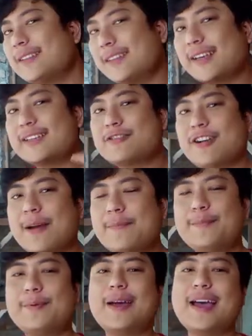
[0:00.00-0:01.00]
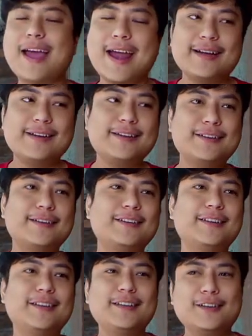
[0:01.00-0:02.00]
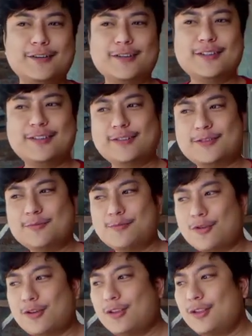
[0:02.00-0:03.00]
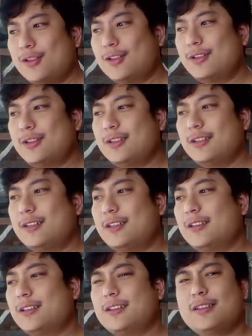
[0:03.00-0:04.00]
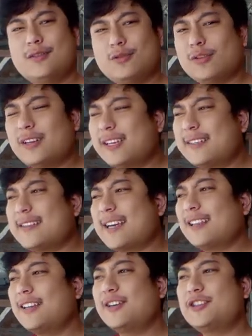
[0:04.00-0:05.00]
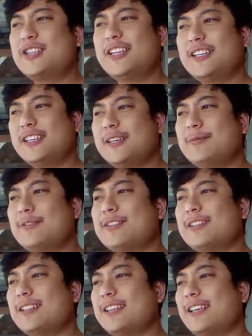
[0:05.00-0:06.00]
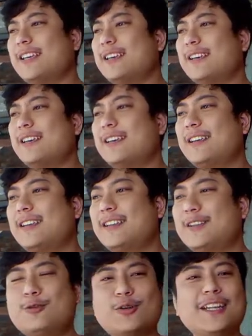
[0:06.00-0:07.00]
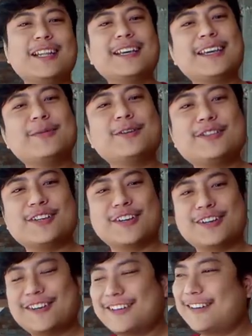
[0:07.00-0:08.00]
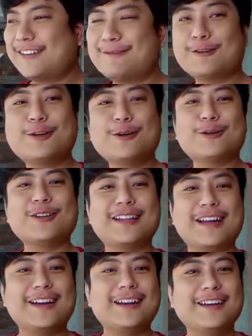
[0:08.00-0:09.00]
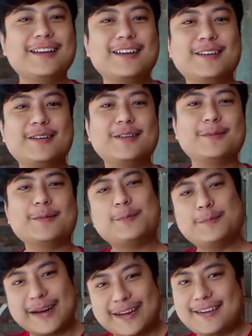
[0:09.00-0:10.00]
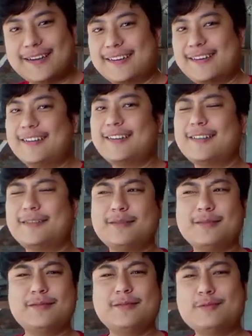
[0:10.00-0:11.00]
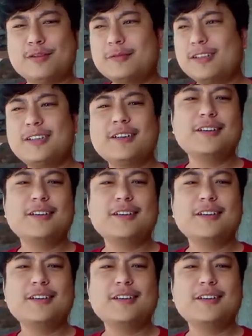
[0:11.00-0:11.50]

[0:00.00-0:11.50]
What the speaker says: neck strap and a small, not exactly a chain, ki bancha te like dori like bancha, what do you call that, belt probably.